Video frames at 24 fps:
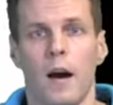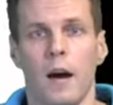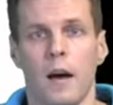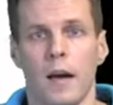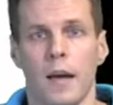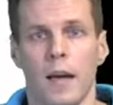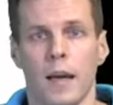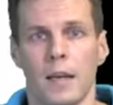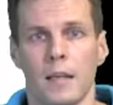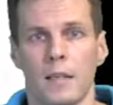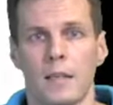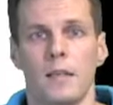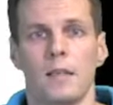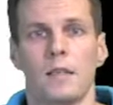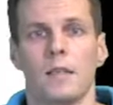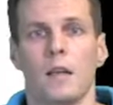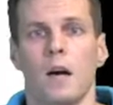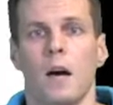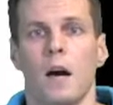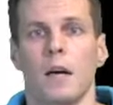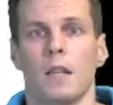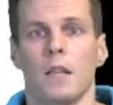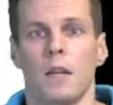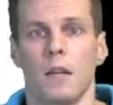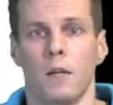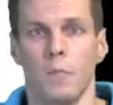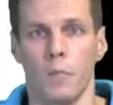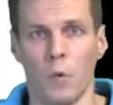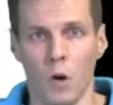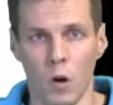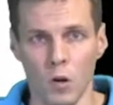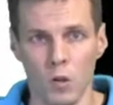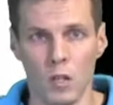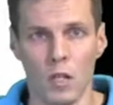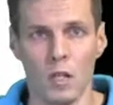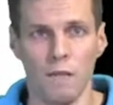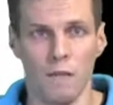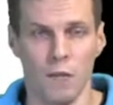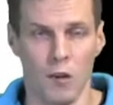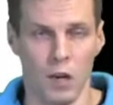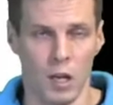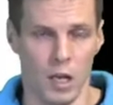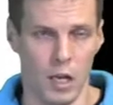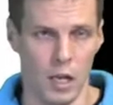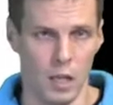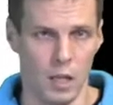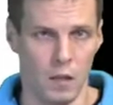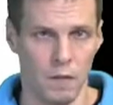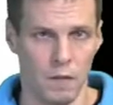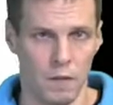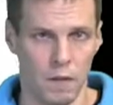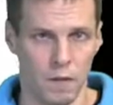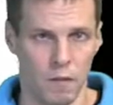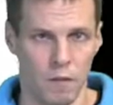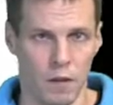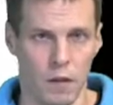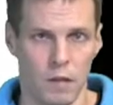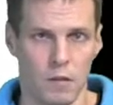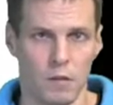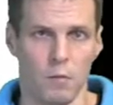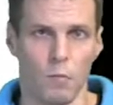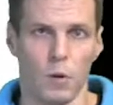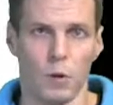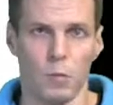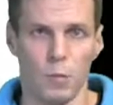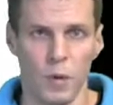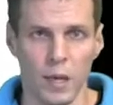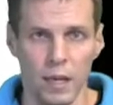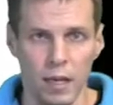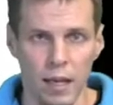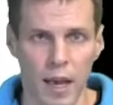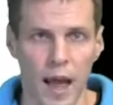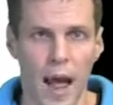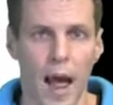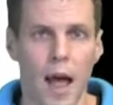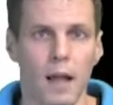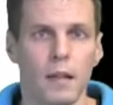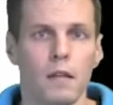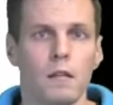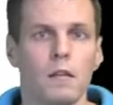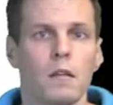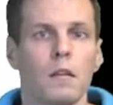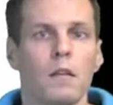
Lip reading: exist either in positive or negative direction, but we can't